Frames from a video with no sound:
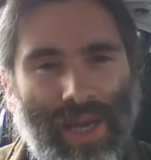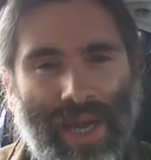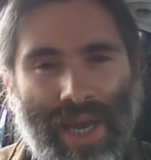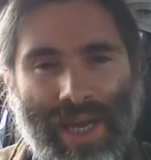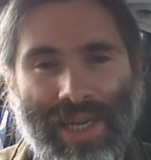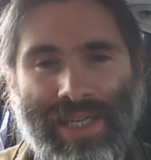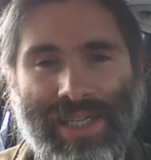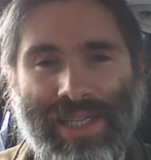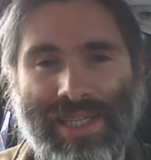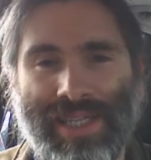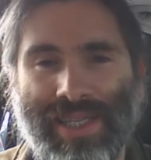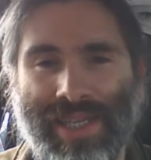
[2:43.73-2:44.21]

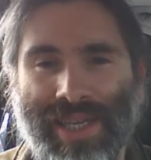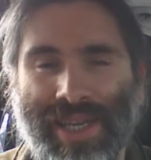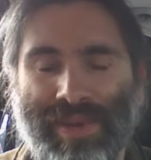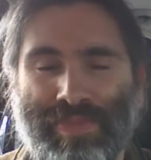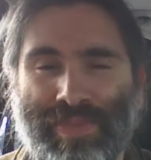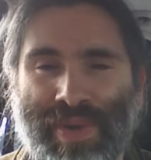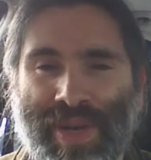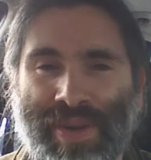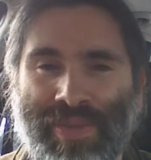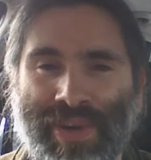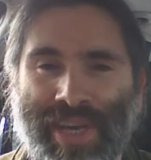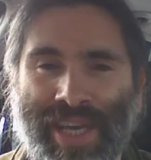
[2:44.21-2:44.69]
And this is a
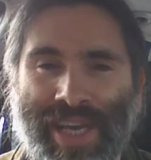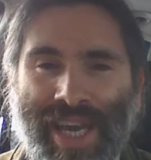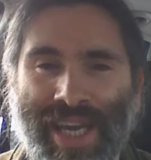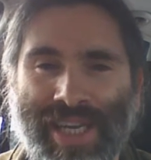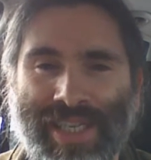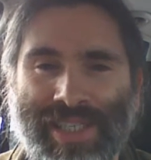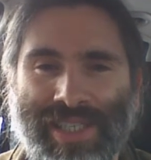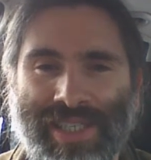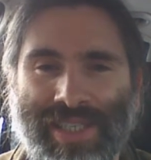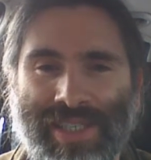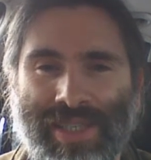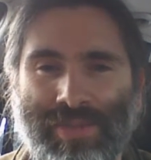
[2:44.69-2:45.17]
bit of a
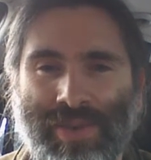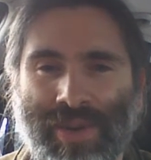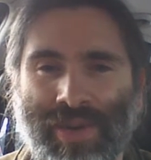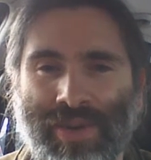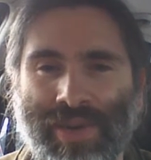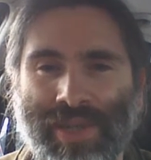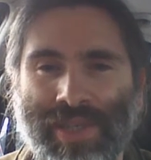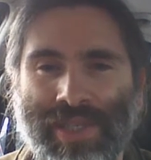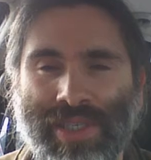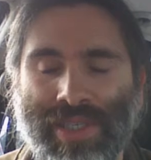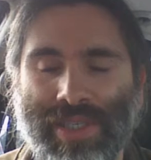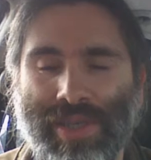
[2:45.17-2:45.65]
guess to be
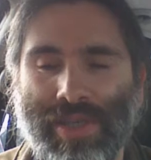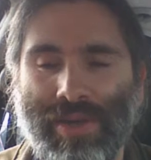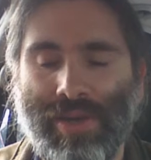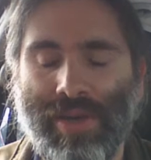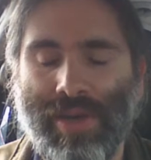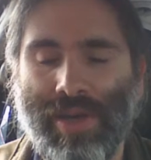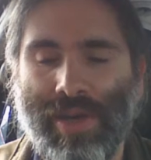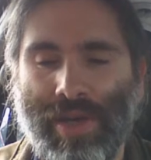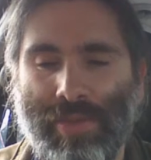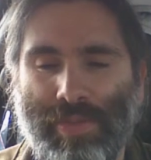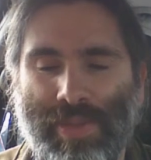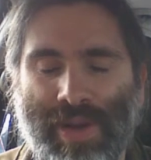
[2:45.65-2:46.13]
honest,
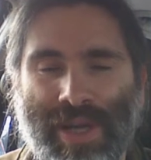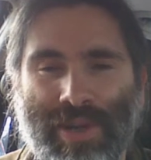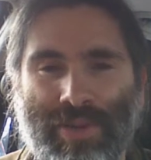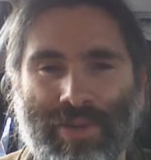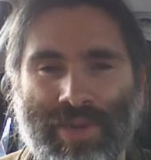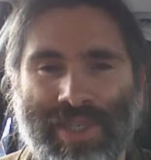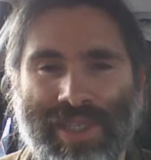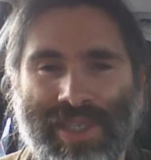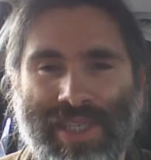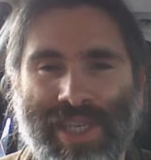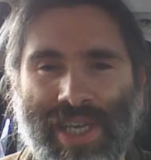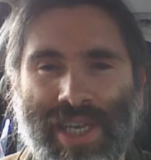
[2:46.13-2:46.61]
but it
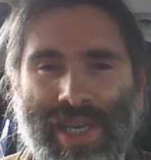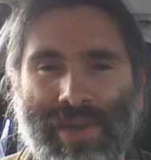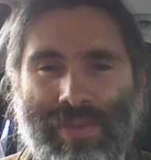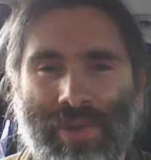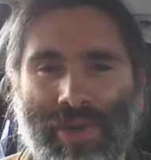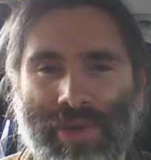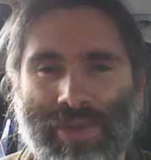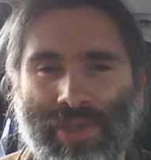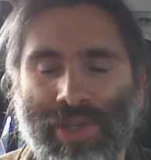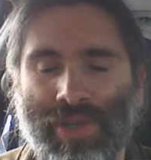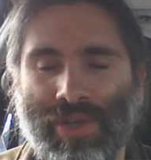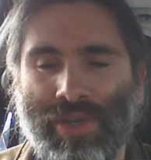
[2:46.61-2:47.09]
would seem
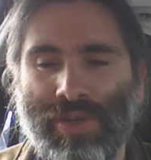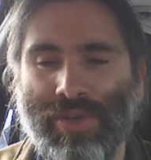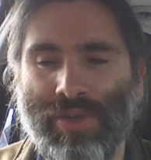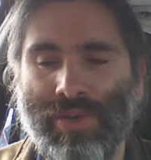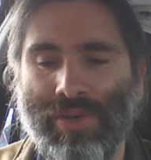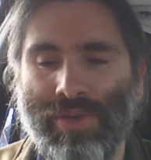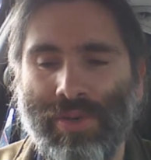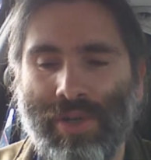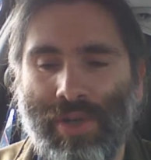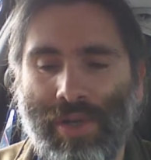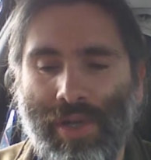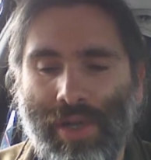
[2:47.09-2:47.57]

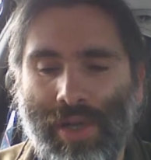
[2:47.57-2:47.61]
logical